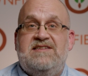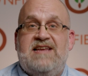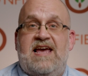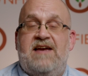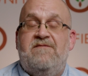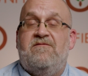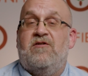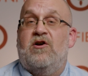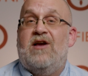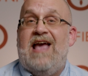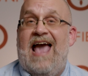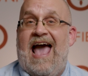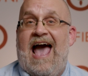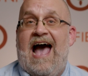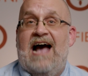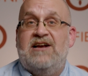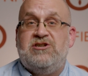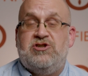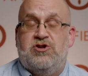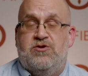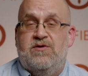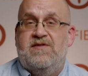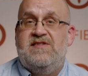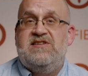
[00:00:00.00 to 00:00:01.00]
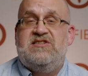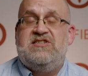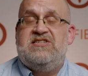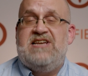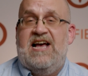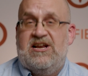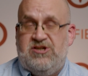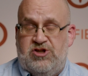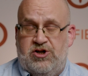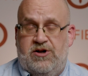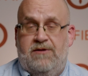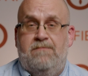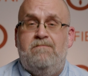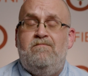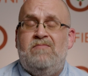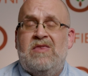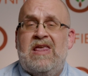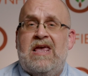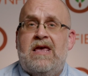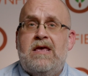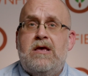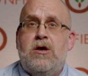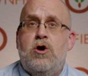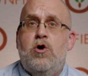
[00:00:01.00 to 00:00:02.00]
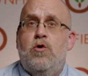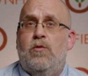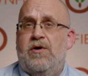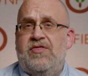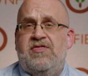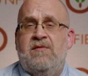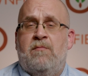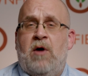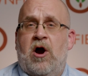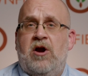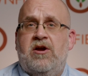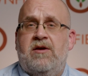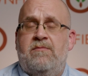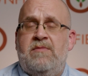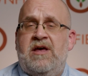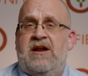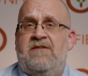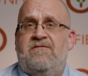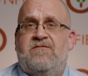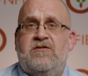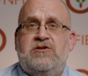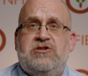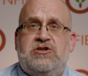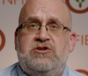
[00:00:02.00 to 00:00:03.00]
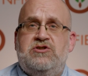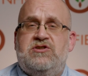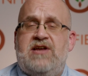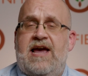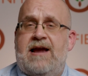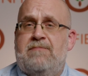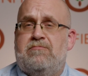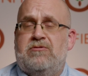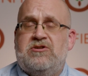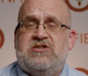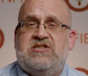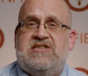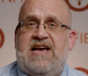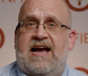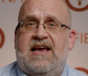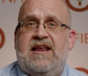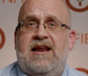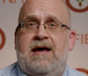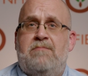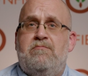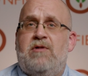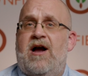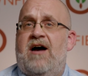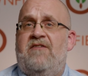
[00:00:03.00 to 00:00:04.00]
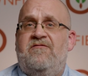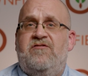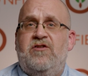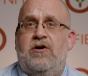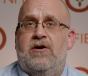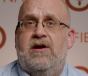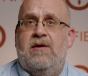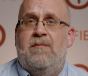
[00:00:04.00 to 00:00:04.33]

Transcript: day for cash during the session. With the market minute for Tuesday, April 2nd, I'm Brownfield